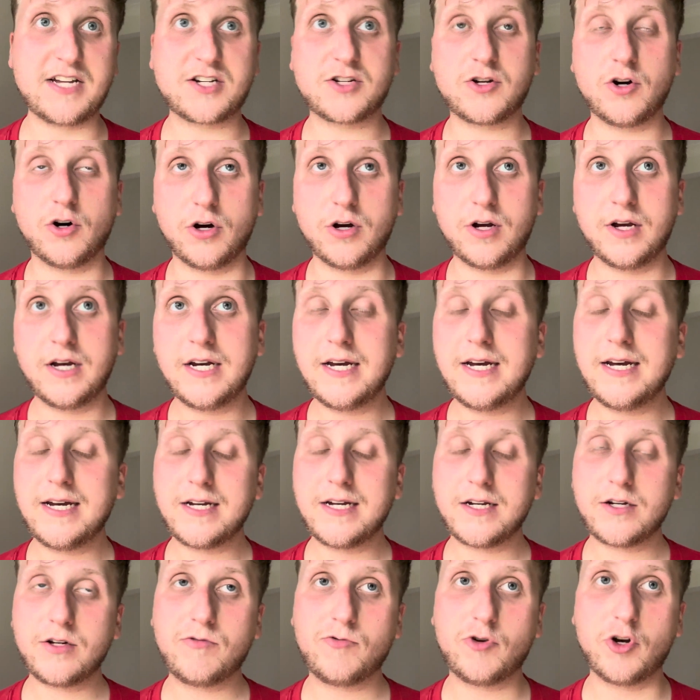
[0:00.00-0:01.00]
got
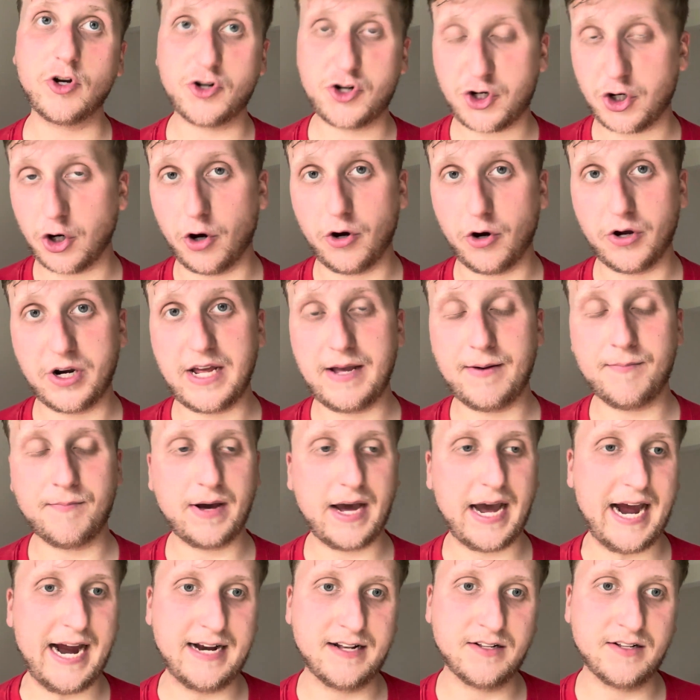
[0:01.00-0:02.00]
good shot on him
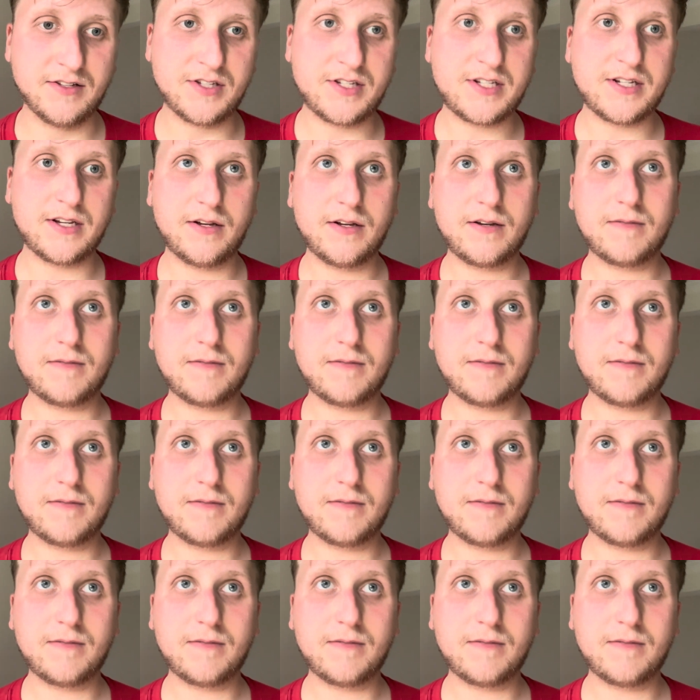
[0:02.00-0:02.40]
and